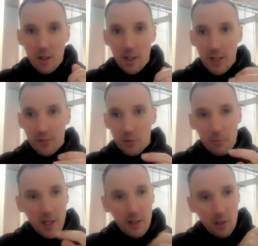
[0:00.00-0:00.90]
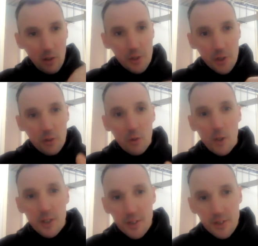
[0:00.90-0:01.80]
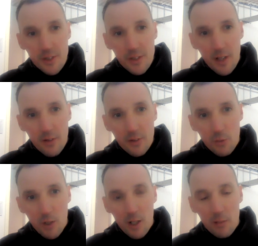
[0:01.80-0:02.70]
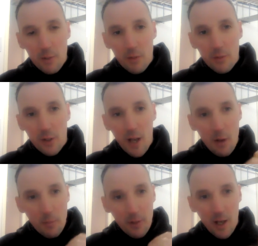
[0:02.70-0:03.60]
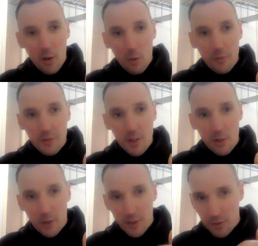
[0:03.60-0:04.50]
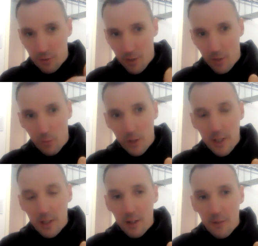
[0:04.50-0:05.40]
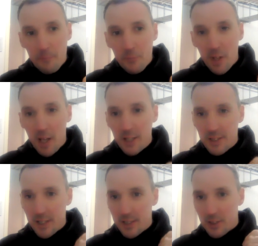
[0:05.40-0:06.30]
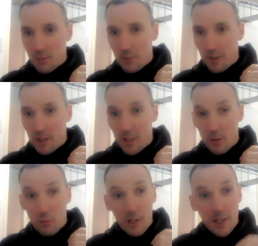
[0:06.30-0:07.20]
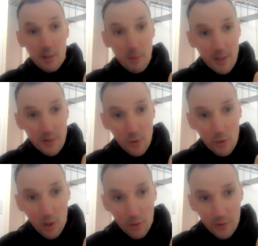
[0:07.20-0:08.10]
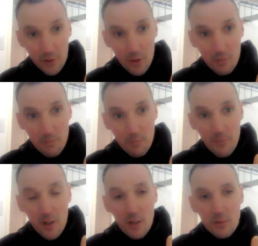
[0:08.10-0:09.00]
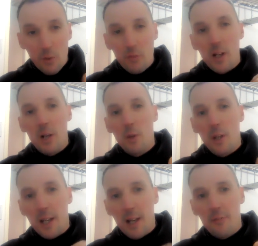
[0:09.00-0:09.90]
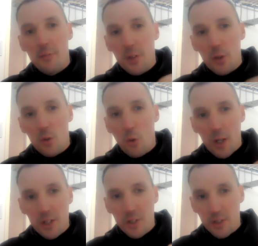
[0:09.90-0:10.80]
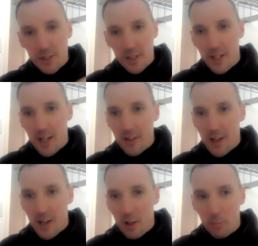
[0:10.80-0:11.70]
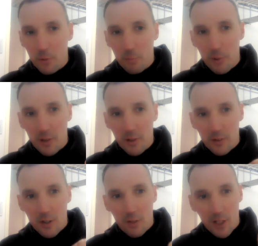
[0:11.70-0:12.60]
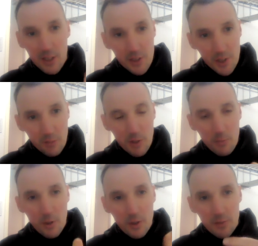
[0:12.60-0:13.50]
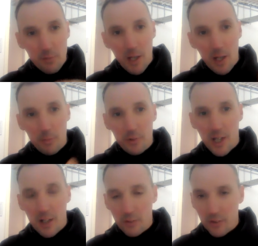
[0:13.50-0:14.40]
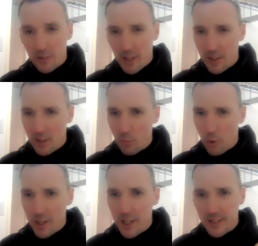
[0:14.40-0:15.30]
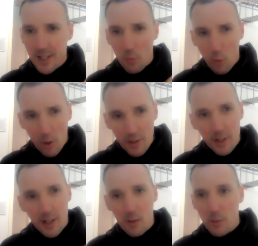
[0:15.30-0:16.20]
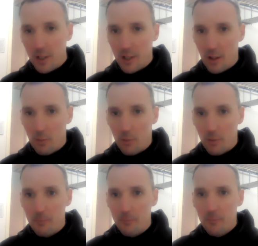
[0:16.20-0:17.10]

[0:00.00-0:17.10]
get some kind of logical questions in there as well about how often are you looking to train a week? Is this something that you're really committed to long term? So we really want to get a few questions in there that help us build a relationship with the person, but help us get an understanding of what it is they want and how we can help them.